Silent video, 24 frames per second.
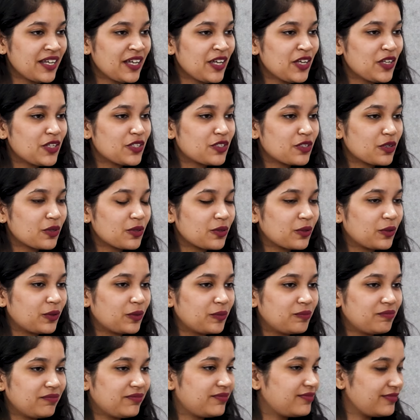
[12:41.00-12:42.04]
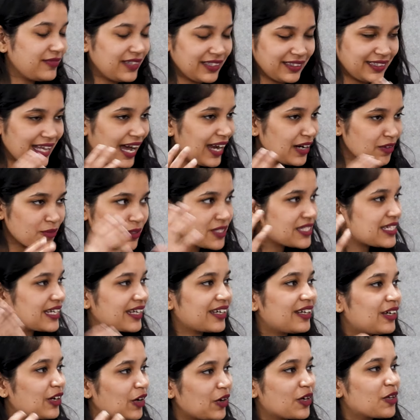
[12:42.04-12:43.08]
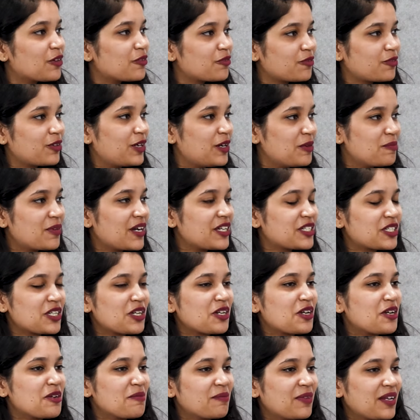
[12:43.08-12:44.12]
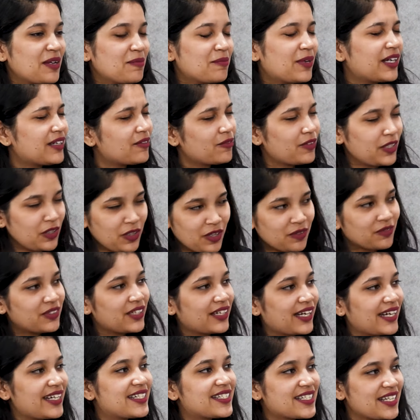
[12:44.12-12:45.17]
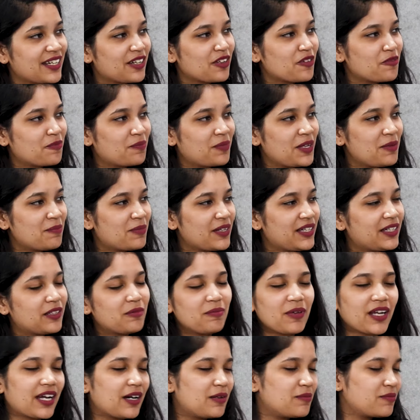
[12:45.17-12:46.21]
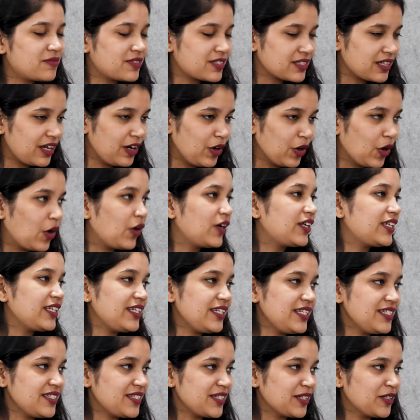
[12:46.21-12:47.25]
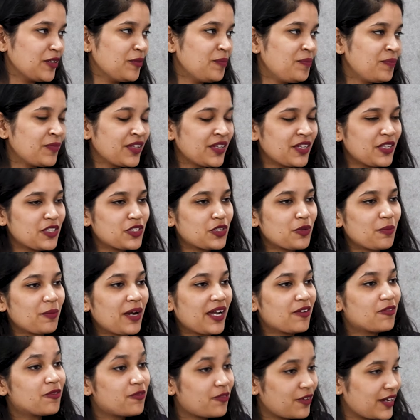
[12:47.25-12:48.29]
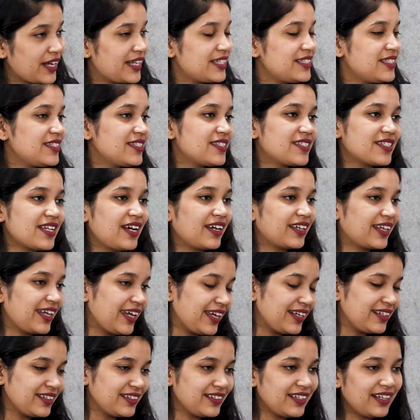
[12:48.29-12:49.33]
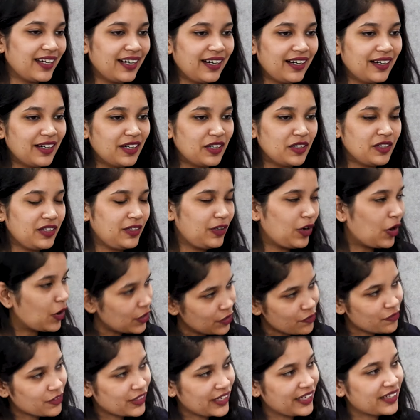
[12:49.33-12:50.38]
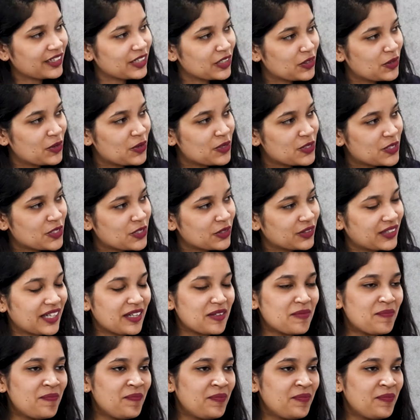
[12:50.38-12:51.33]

So that was like a lot of pressure on me. But when you have the right set of people, it becomes a lot easier. So my friends, again, a lot of credit goes to them.